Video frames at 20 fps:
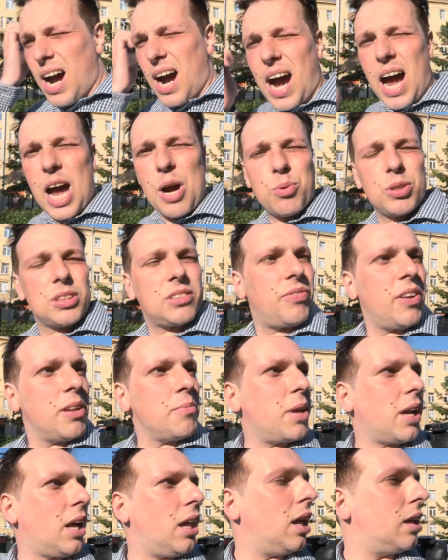I was
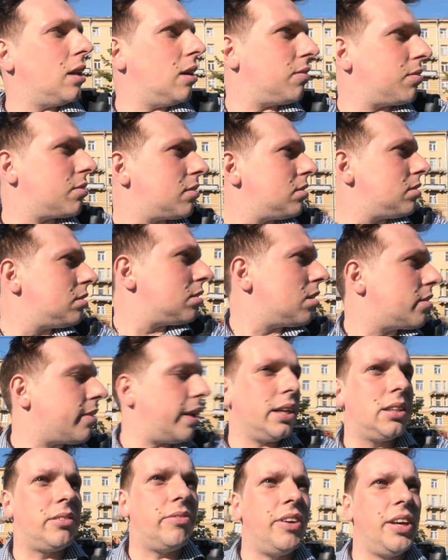filming a lot of
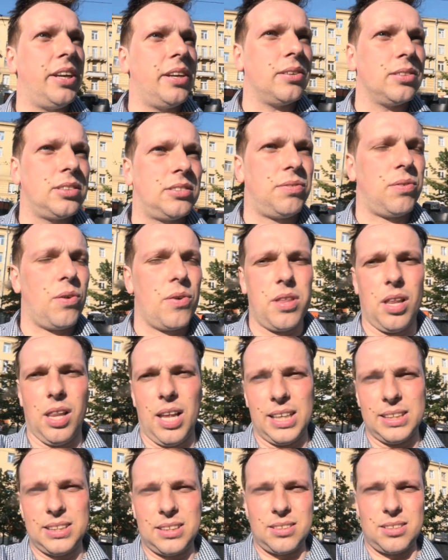great videos for the
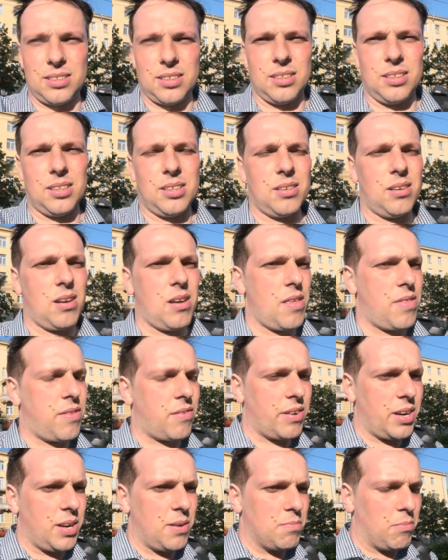last
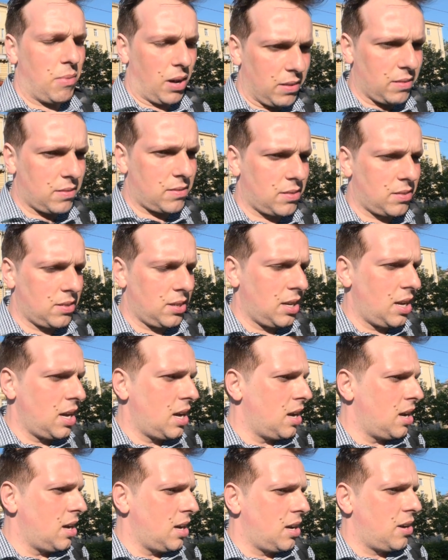3 months,
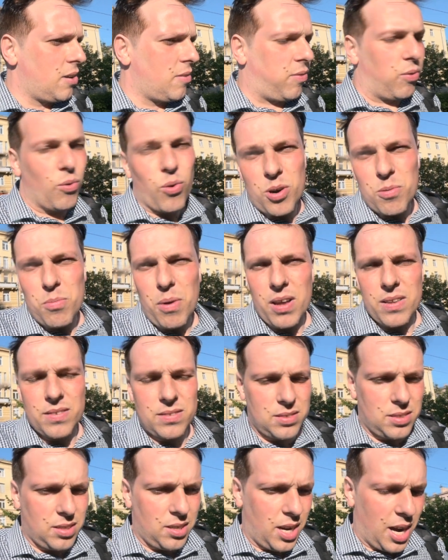4
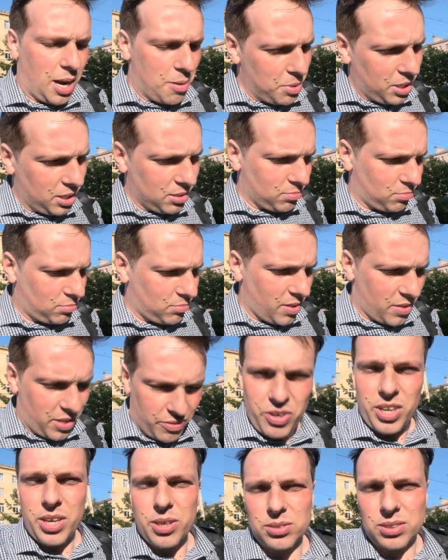months. I mean, the
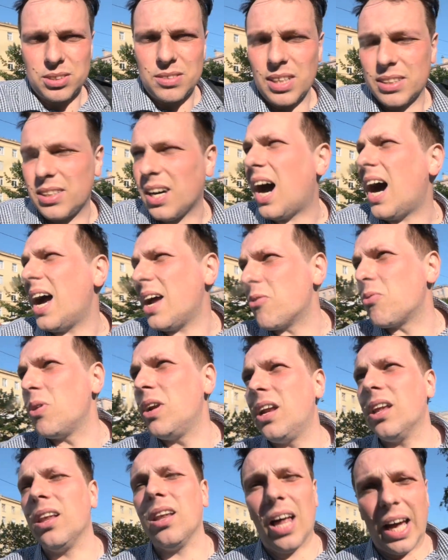videos that I
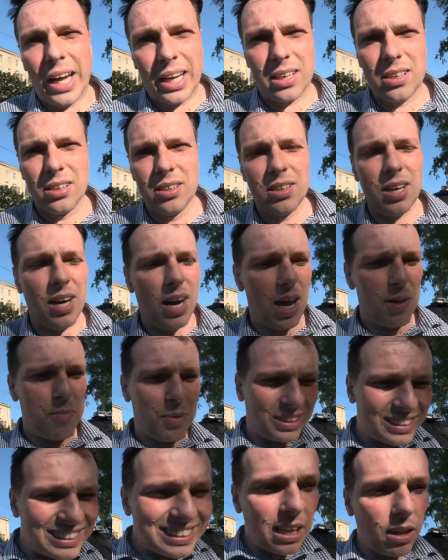really like. I
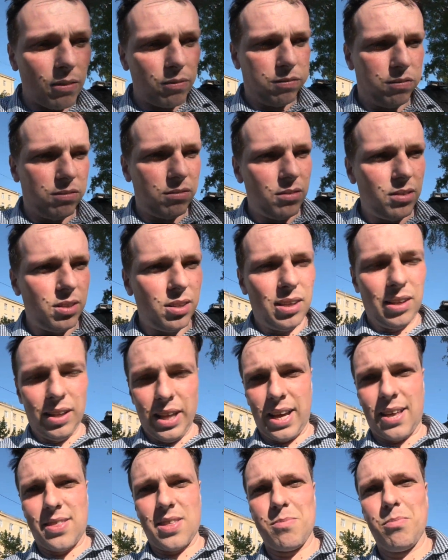myself
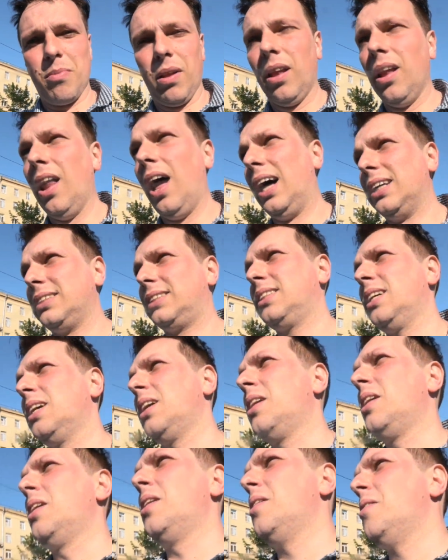like them a lot,
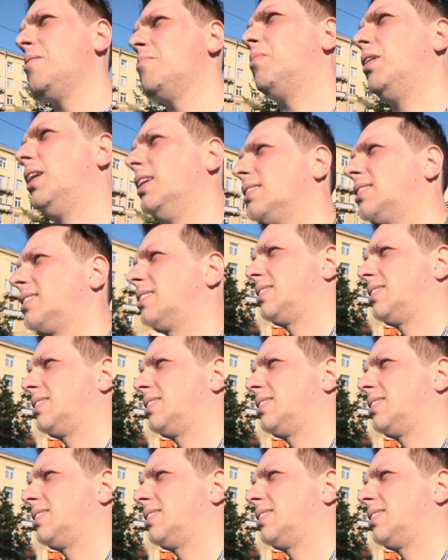but